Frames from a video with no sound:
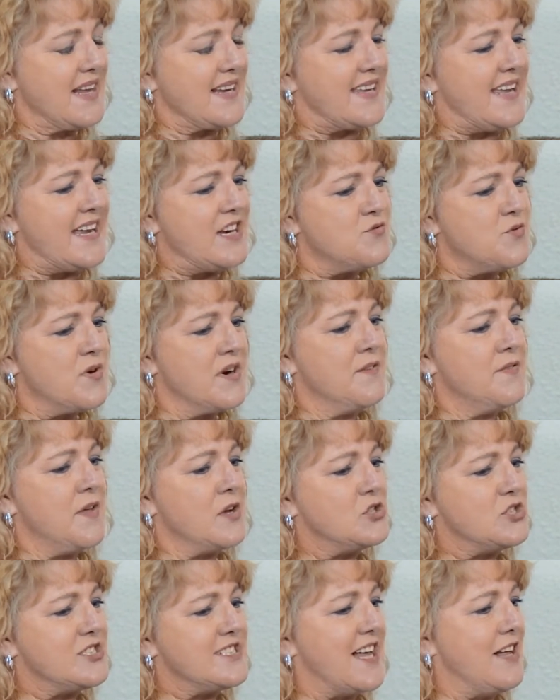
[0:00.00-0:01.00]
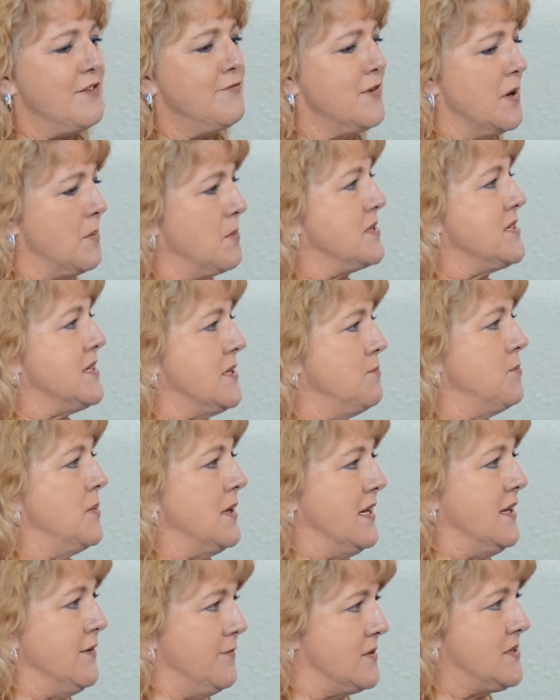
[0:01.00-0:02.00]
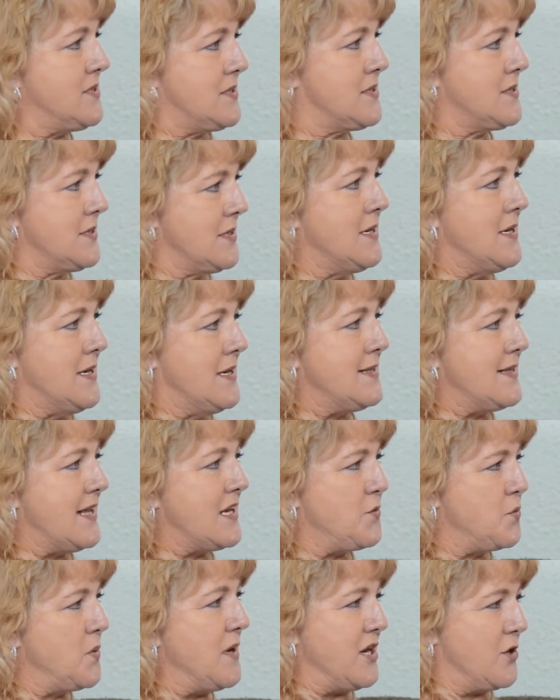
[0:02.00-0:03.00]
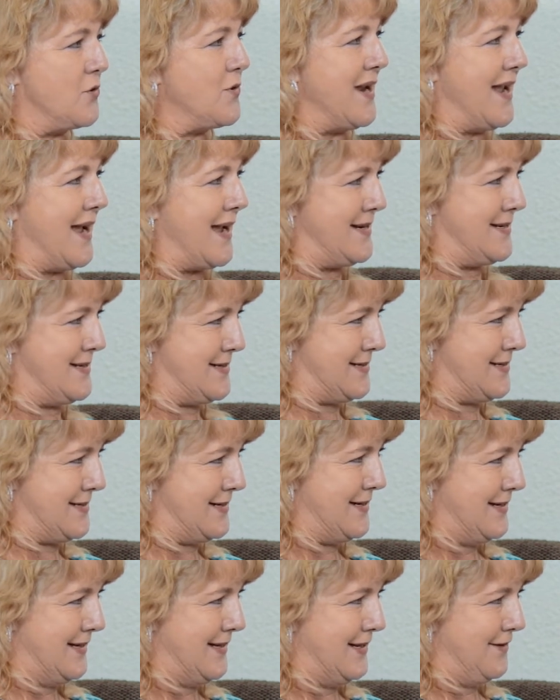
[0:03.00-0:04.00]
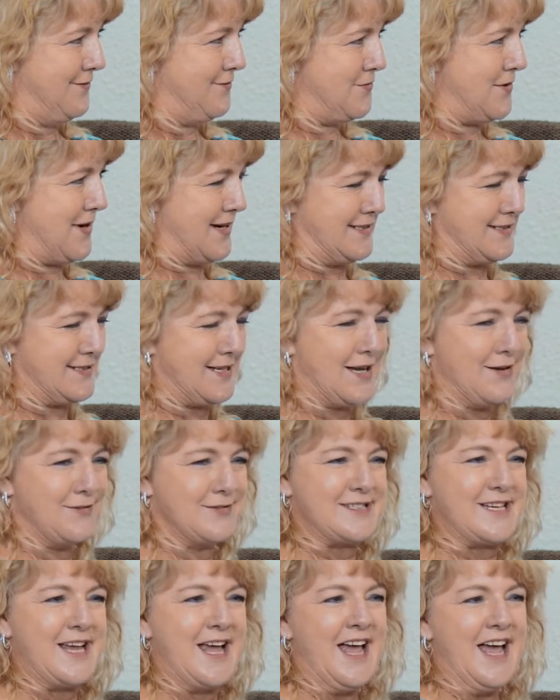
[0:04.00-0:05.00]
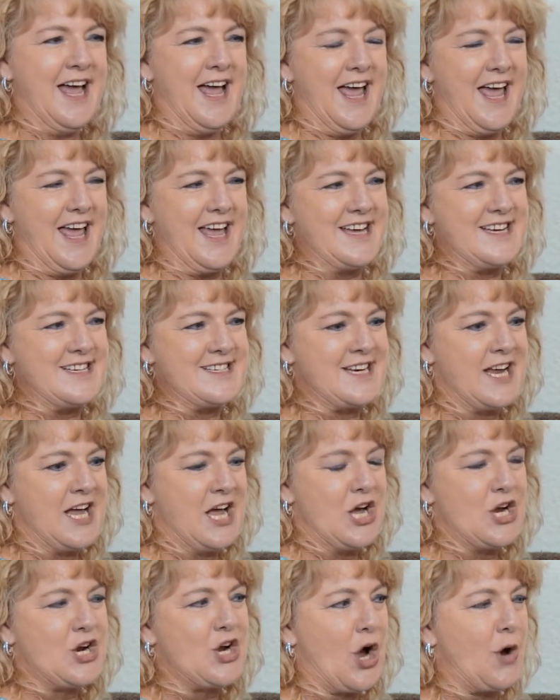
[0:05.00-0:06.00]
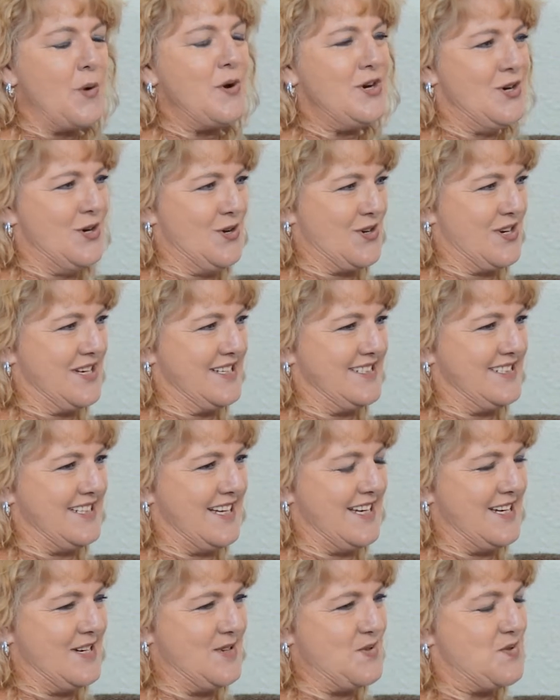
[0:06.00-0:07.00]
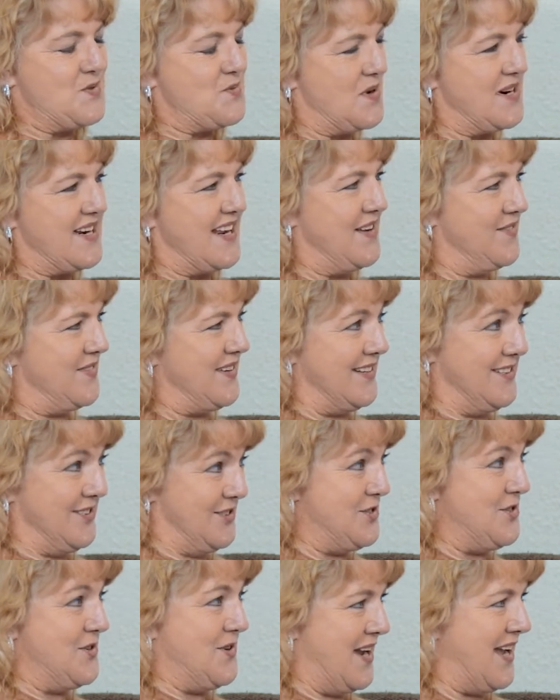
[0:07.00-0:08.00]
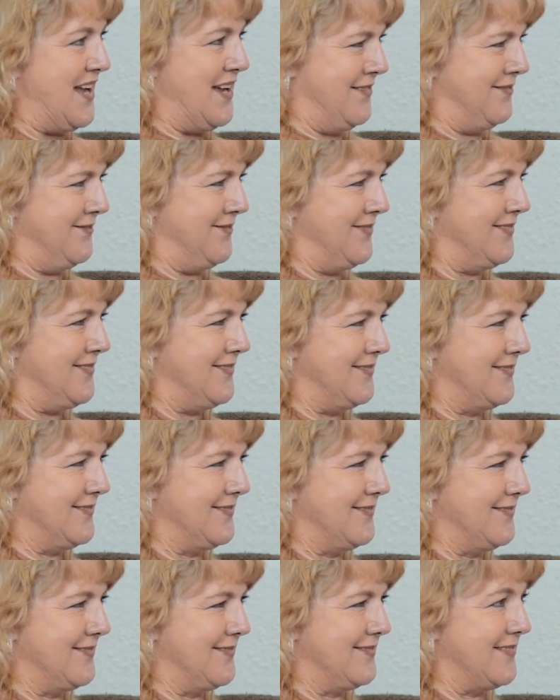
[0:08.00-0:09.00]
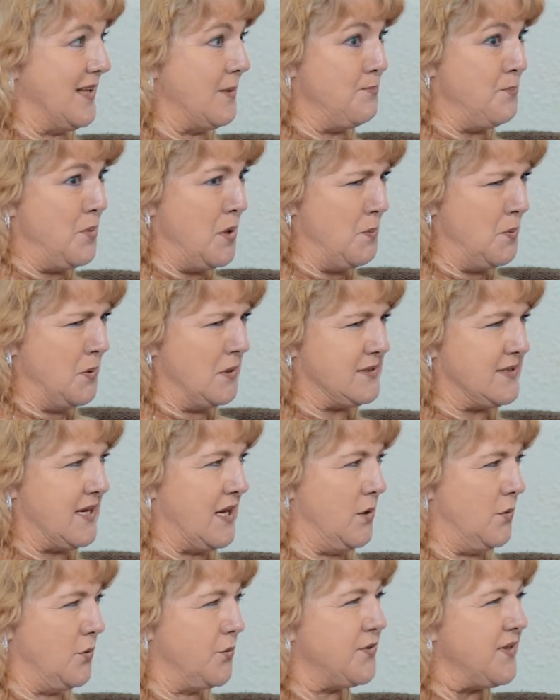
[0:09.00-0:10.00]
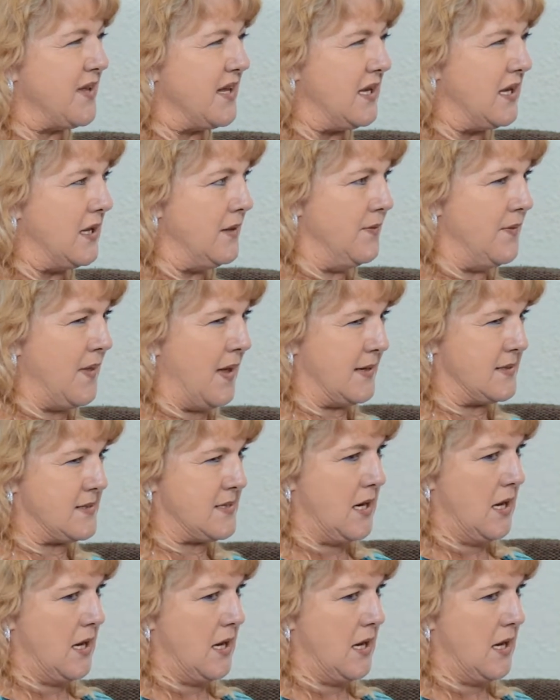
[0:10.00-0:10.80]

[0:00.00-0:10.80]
get rid of those self-limiting beliefs that we create for ourselves, and go and look and say, what evidence do you have that people are saying, oh, thinking that?